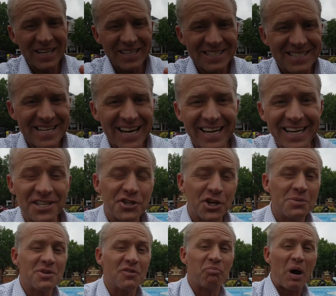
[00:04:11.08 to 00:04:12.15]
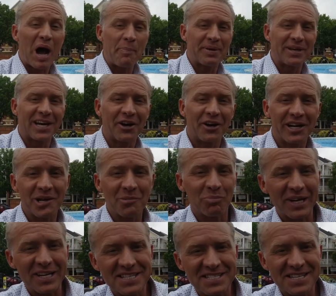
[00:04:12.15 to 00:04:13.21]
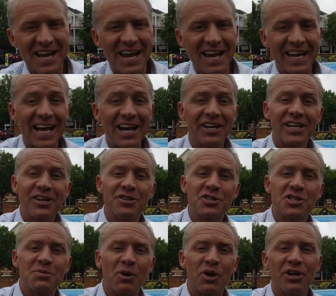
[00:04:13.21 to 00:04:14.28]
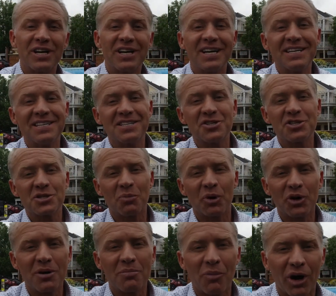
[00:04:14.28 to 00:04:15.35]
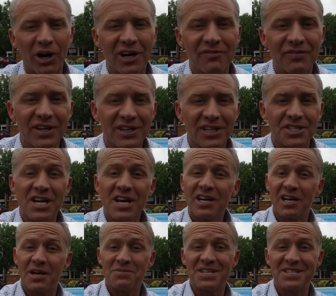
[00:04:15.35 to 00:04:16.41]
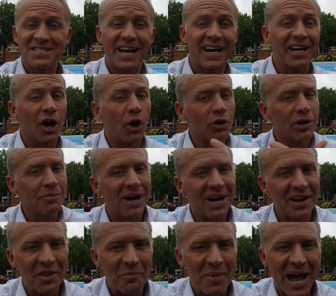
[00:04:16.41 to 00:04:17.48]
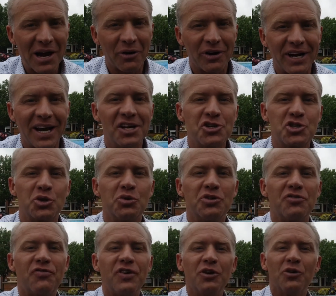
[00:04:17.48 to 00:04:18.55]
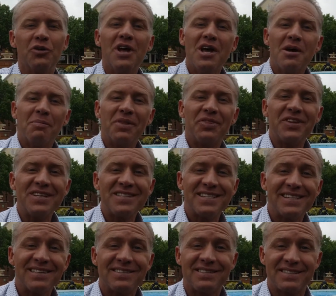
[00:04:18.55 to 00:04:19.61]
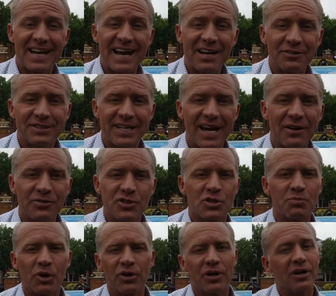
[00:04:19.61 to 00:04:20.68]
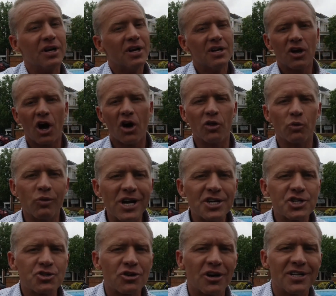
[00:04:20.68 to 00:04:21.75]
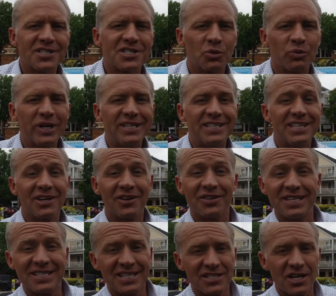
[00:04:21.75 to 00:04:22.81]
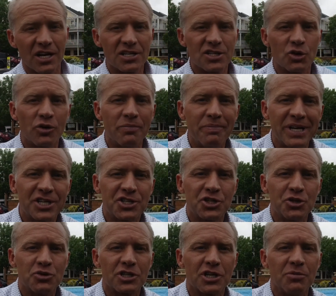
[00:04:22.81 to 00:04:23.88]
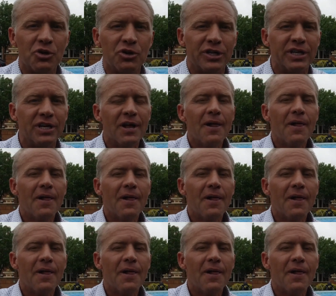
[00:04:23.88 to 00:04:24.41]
in second in terms of popularity and places to hang out here in Smyrna is the Smyrna Market Village. Comes in second only behind the Battery and Truist Field, but this is downtown Smyrna. All the restaurants, the retail. This is also a mixed use community.